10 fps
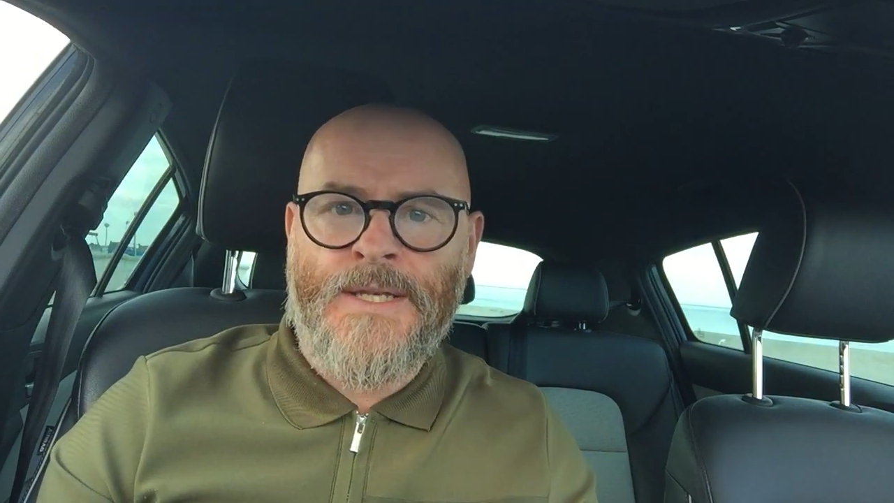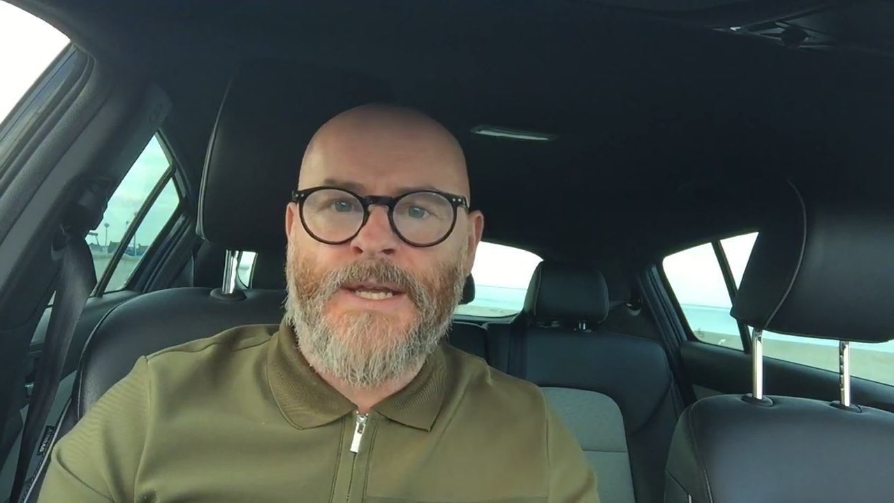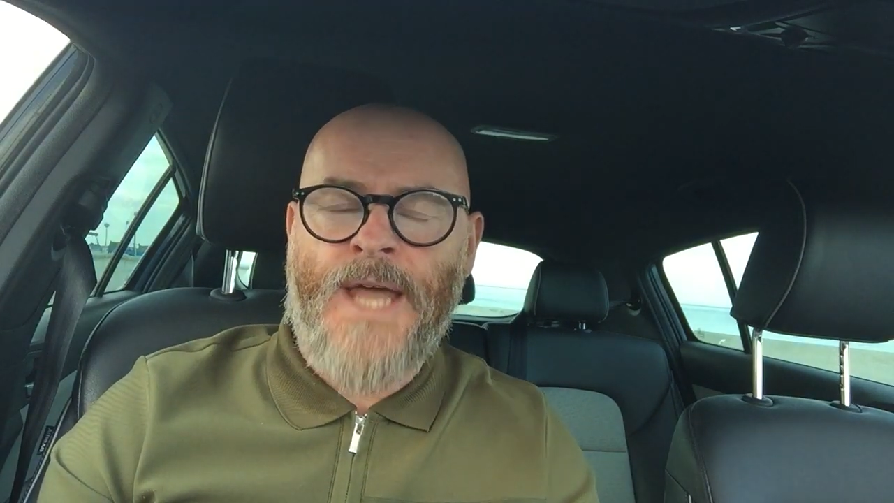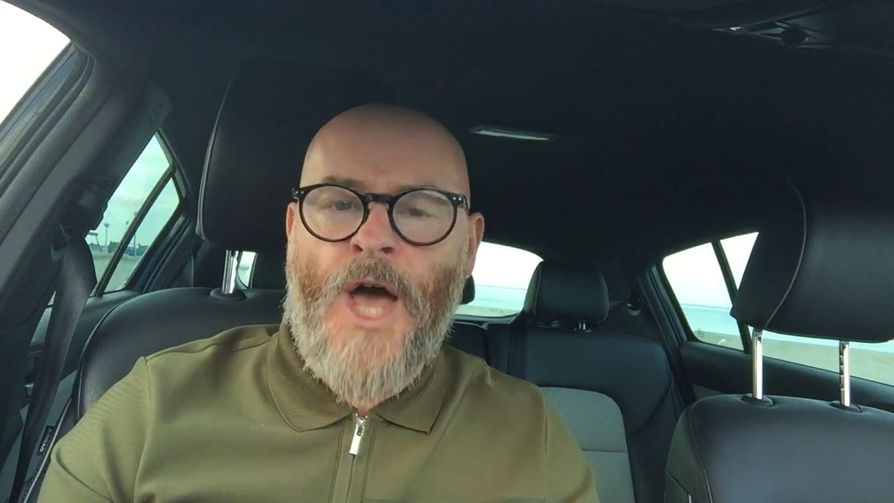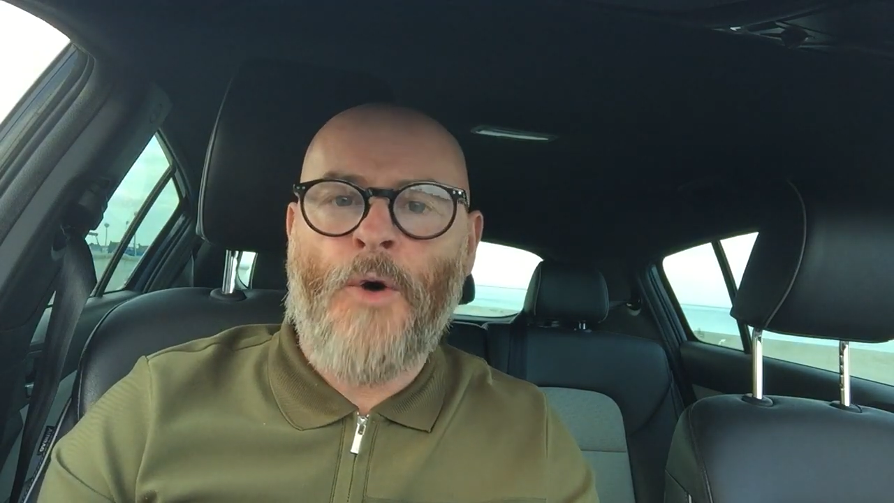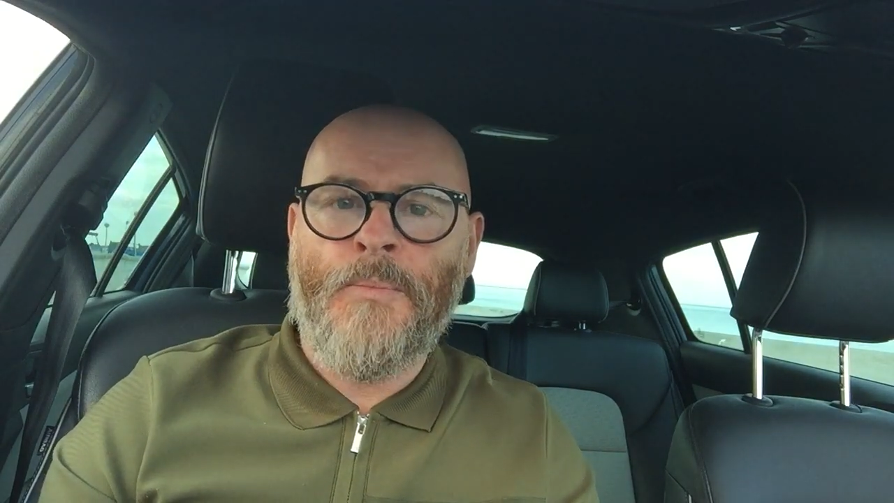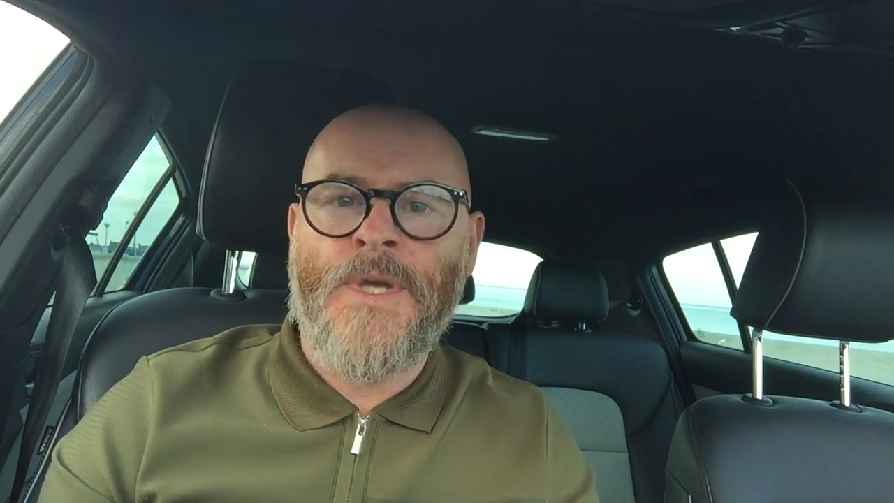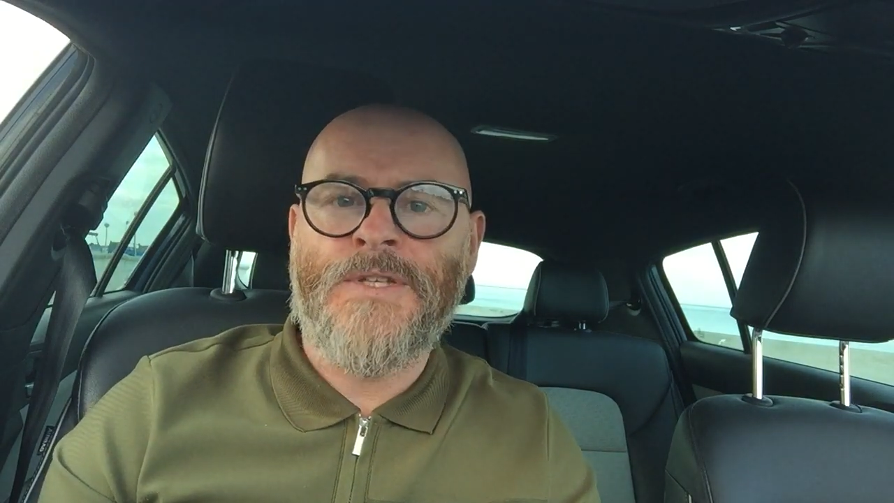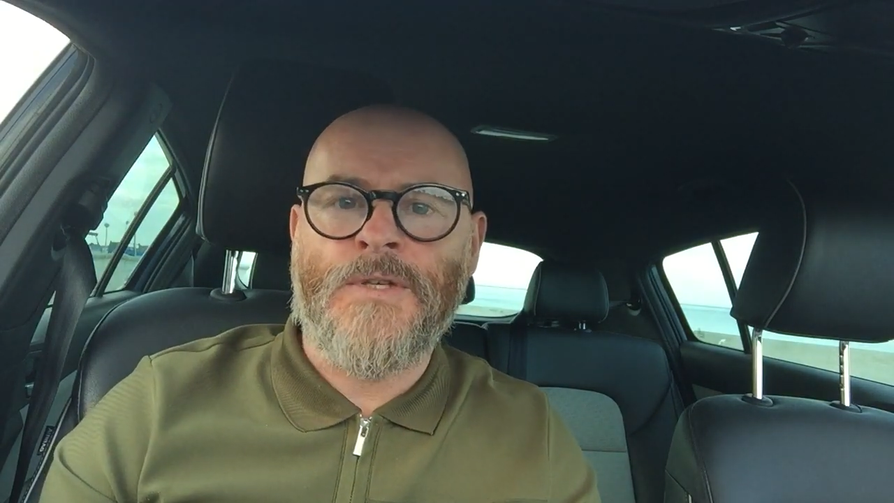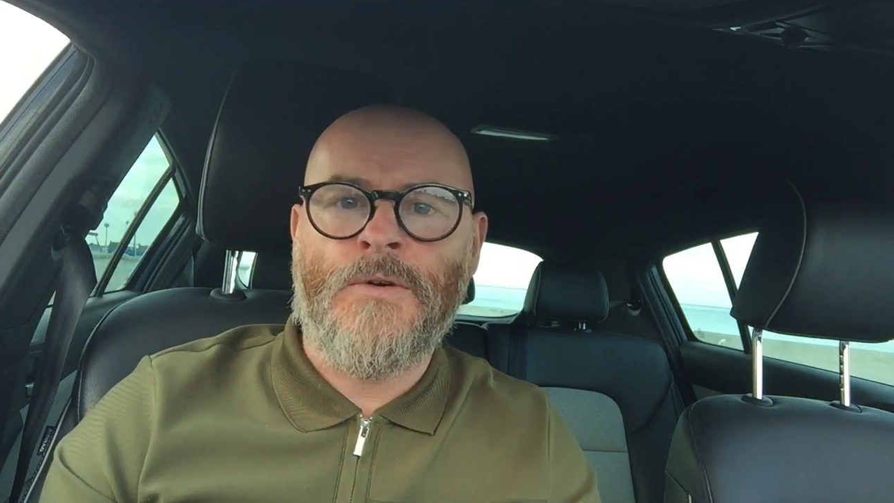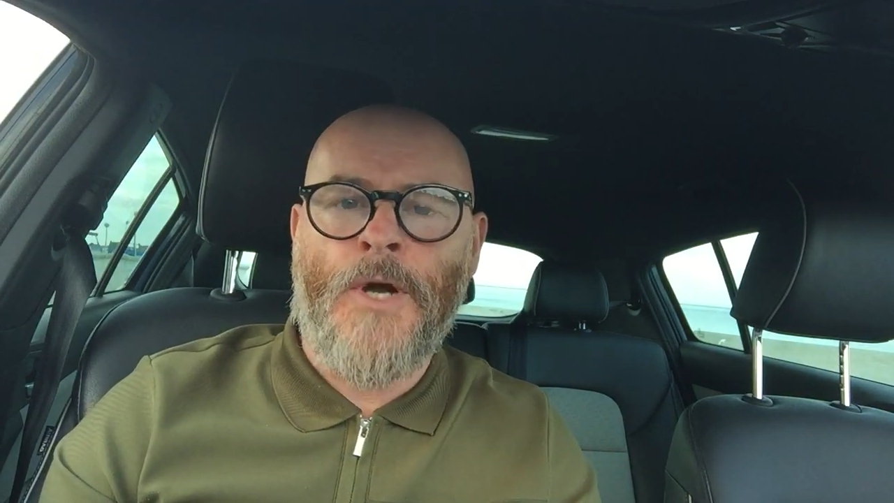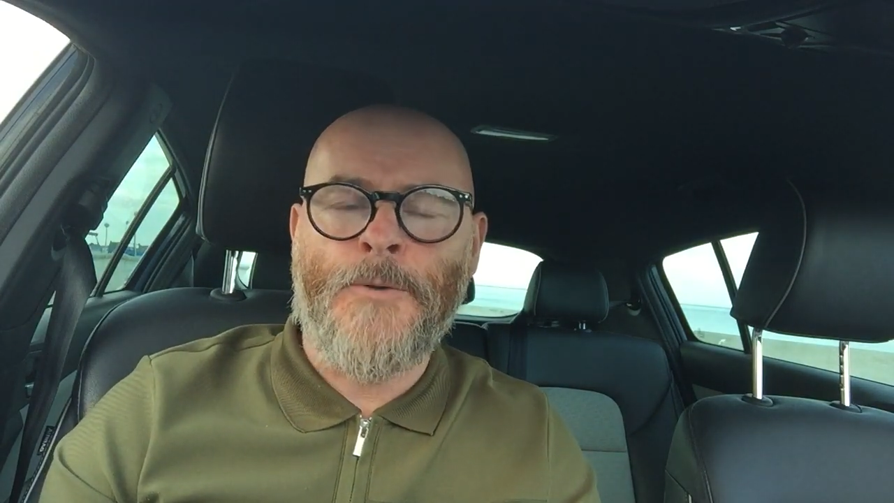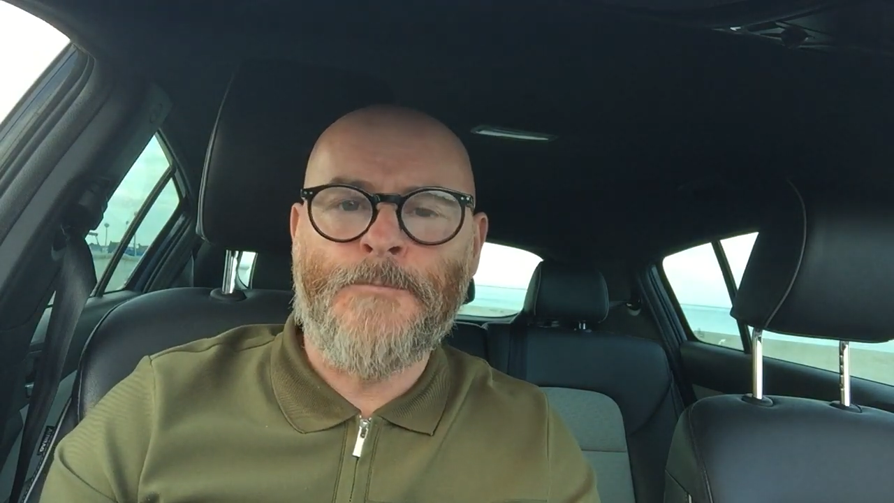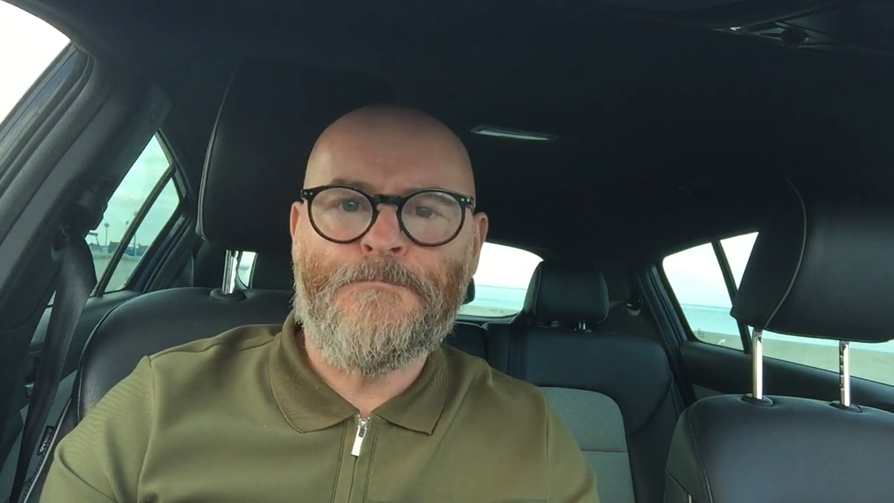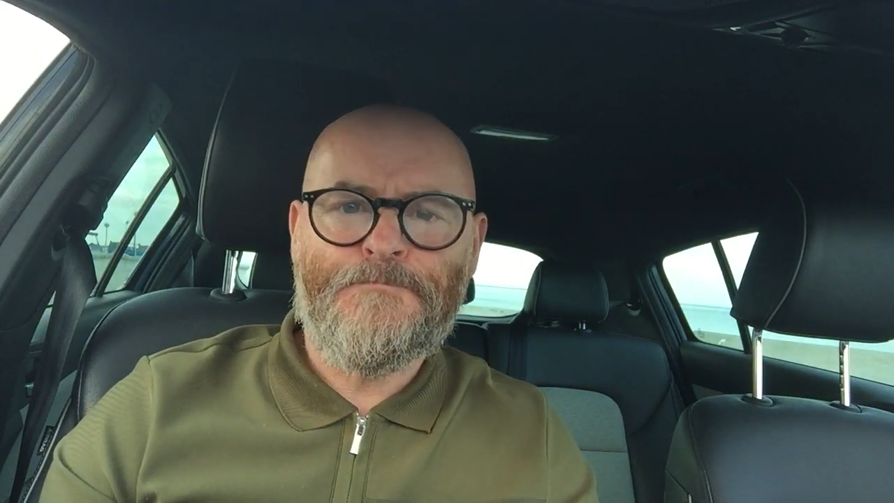did help me to grow.